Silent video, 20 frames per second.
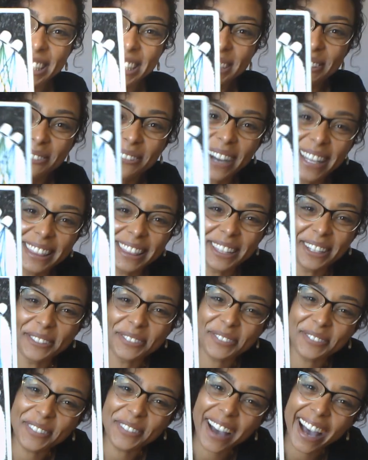What the
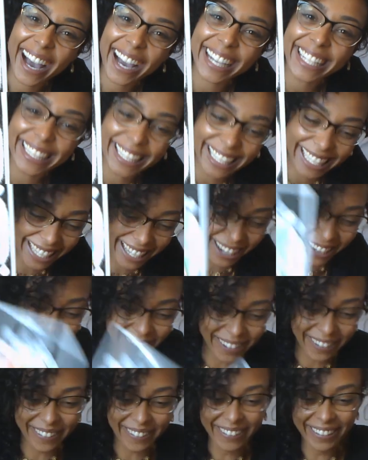fuck,
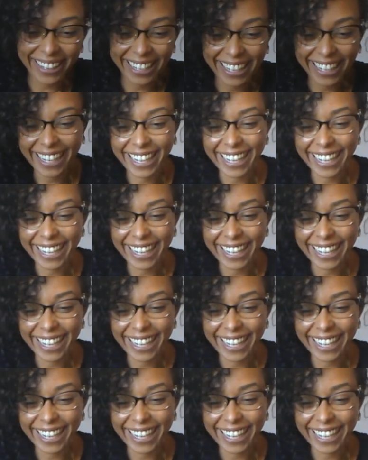Leo?